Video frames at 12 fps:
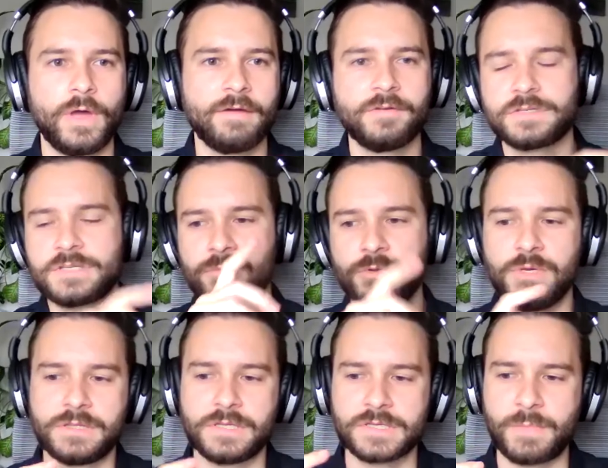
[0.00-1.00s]
every time you
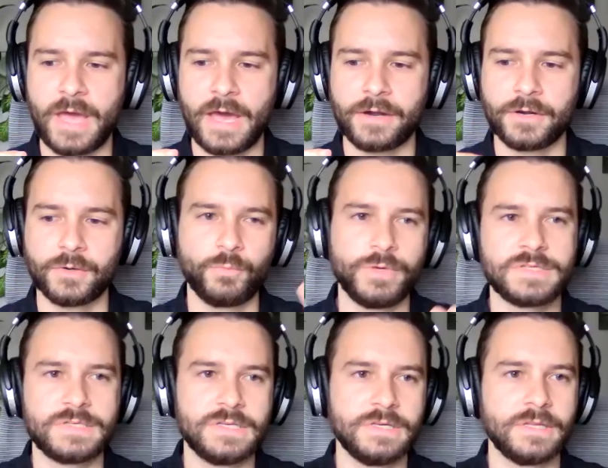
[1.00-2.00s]
meet this pattern, we
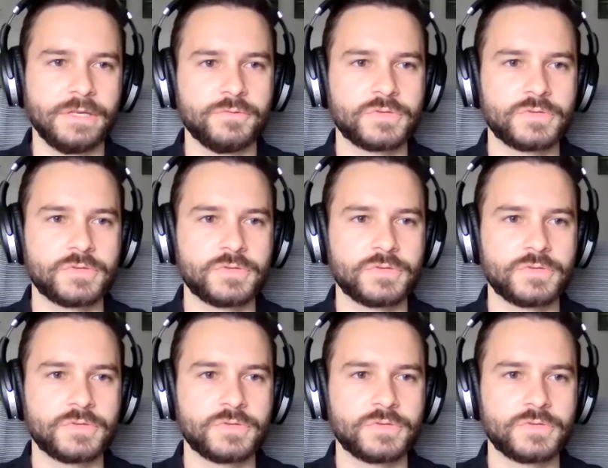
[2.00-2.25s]
see that